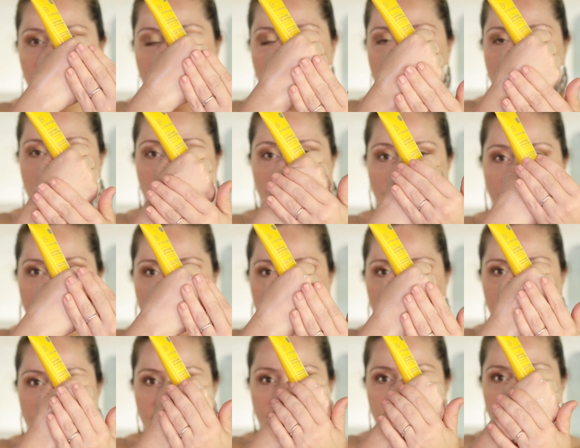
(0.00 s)

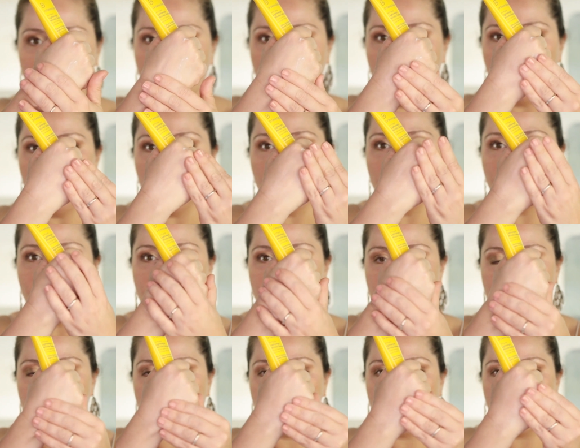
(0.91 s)
spread, you're going to
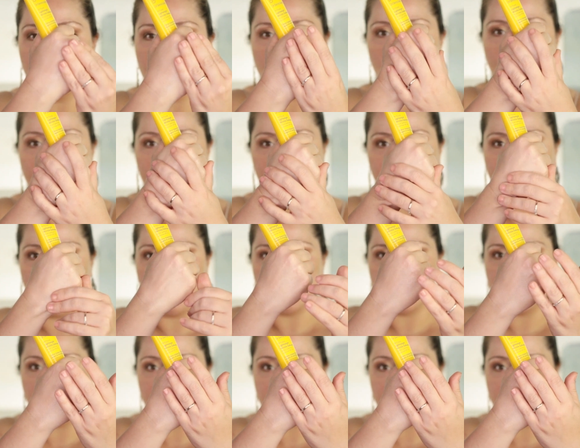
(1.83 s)
see that the white cast